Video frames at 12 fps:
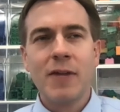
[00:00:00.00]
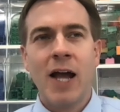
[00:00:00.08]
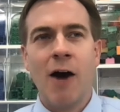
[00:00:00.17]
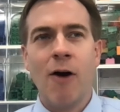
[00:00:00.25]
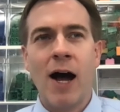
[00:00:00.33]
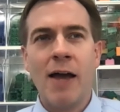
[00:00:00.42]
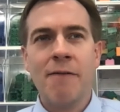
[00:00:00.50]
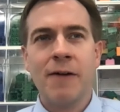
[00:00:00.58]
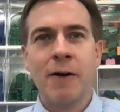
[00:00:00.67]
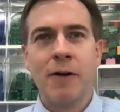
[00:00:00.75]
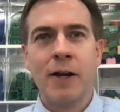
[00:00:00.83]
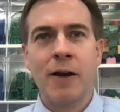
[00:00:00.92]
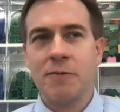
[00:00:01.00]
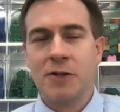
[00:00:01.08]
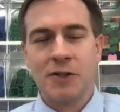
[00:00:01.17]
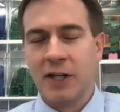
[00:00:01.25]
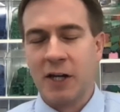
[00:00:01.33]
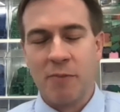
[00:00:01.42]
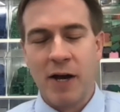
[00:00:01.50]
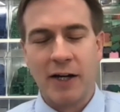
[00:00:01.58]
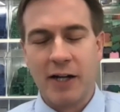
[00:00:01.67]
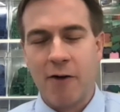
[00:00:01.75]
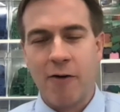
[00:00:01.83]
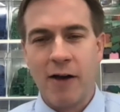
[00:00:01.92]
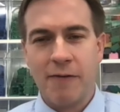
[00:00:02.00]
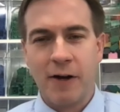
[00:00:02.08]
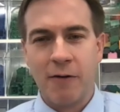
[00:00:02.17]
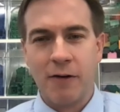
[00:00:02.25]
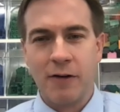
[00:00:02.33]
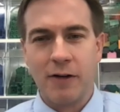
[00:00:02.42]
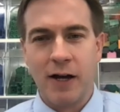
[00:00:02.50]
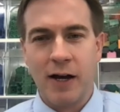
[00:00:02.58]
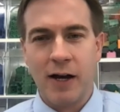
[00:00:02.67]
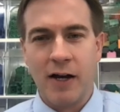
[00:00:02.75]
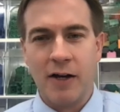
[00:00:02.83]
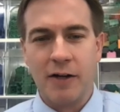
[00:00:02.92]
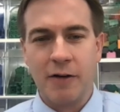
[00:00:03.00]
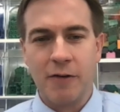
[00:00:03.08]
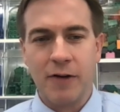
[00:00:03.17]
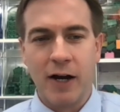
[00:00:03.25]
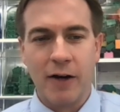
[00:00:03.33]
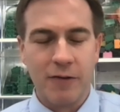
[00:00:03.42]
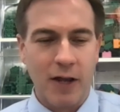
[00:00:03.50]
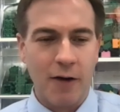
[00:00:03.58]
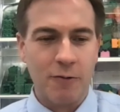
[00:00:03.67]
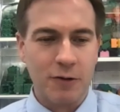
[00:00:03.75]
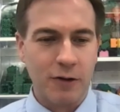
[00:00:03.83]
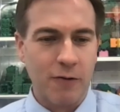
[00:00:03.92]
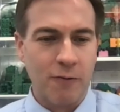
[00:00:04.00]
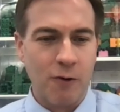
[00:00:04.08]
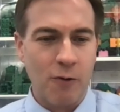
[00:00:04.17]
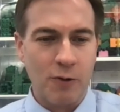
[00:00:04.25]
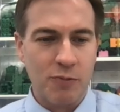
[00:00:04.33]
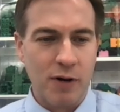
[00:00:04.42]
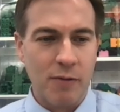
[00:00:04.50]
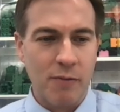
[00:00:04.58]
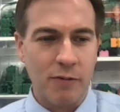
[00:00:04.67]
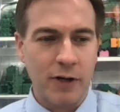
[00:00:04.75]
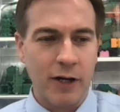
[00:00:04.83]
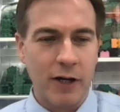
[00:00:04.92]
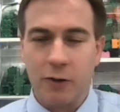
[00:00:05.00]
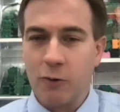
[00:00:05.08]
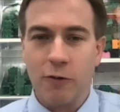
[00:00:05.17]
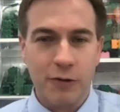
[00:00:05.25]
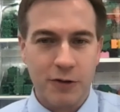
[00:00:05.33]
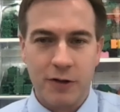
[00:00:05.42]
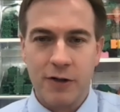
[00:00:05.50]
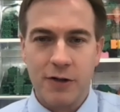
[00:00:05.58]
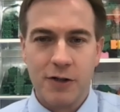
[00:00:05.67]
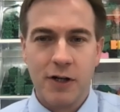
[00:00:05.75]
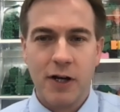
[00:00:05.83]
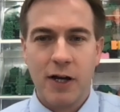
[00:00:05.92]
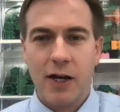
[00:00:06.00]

How I found, and I'm just thinking back to how I found, the videographer that I was looking for was probably a Google search,